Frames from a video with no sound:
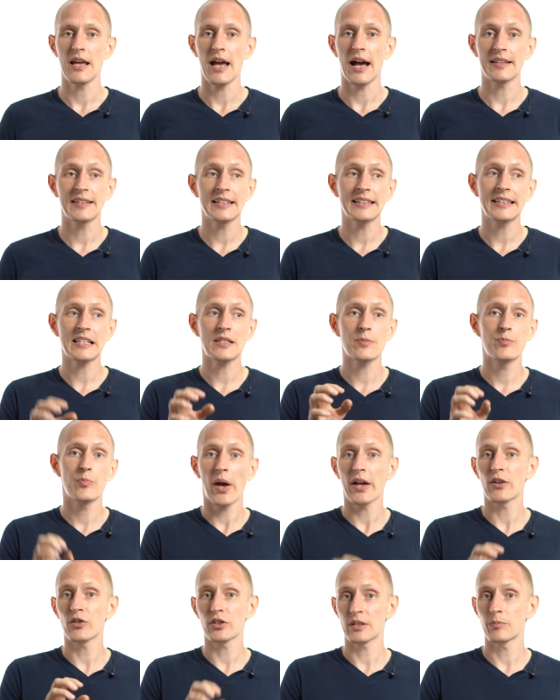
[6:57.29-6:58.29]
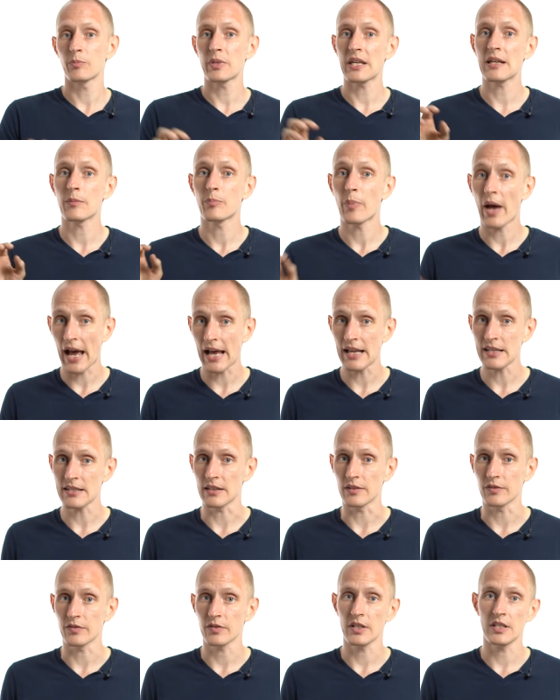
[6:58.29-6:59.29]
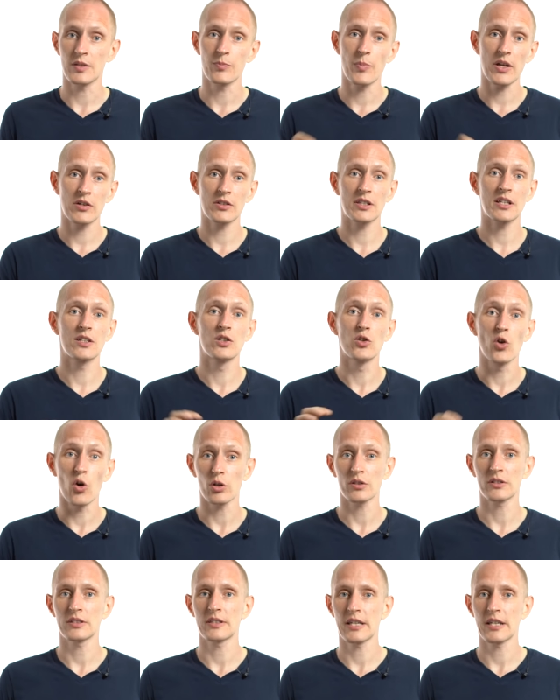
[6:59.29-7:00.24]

I think that's better than being passive. It's better than not